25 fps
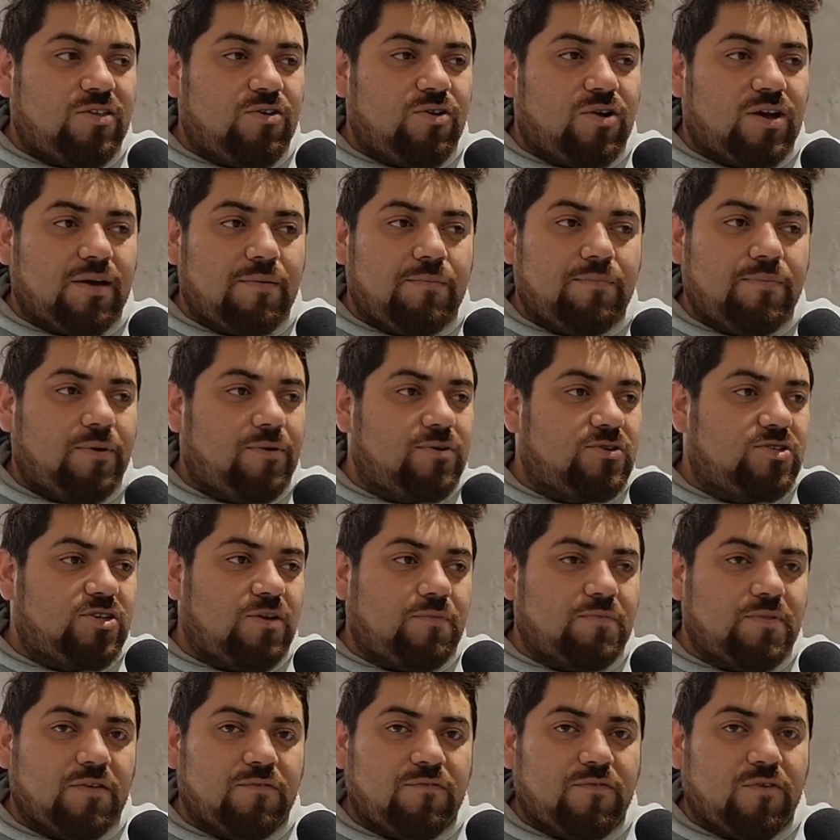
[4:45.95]
you can post
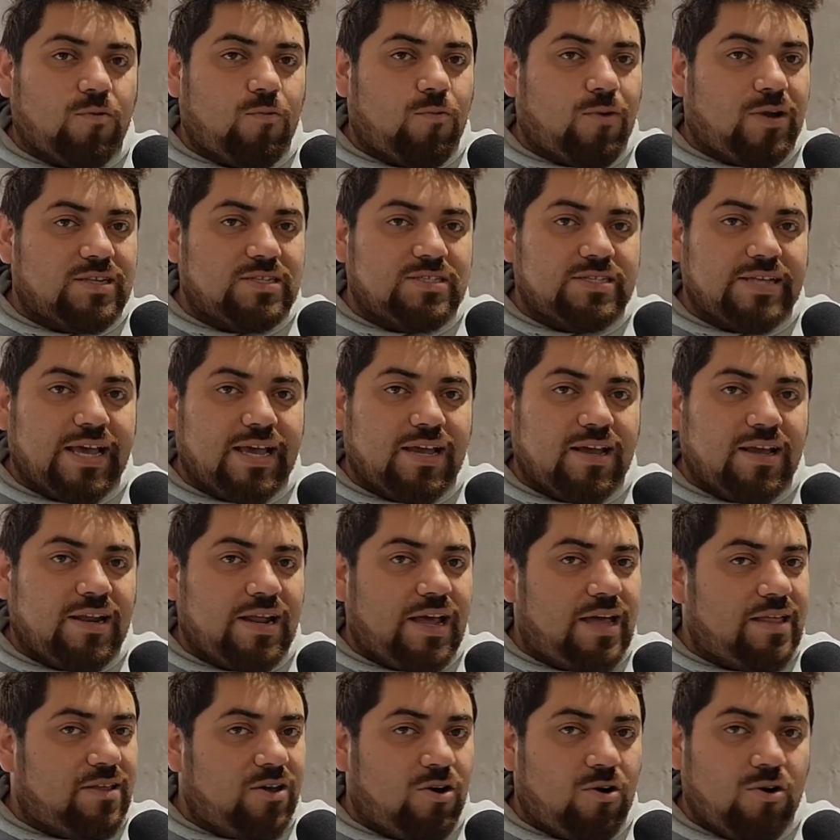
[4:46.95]
something for one second
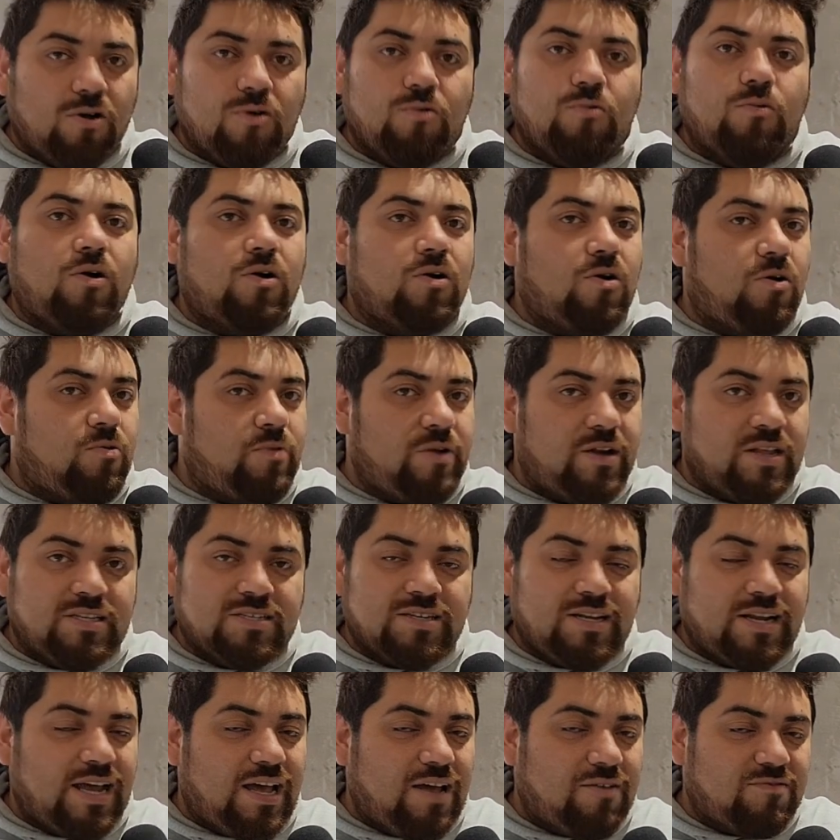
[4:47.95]
and the whole world already is
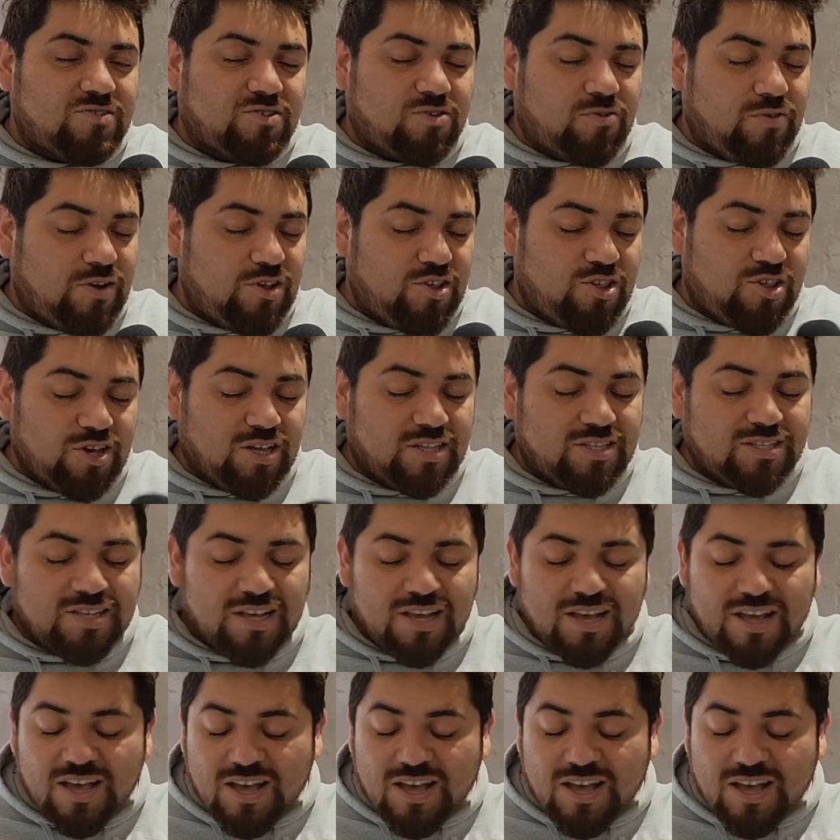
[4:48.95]
gonna have screenshots.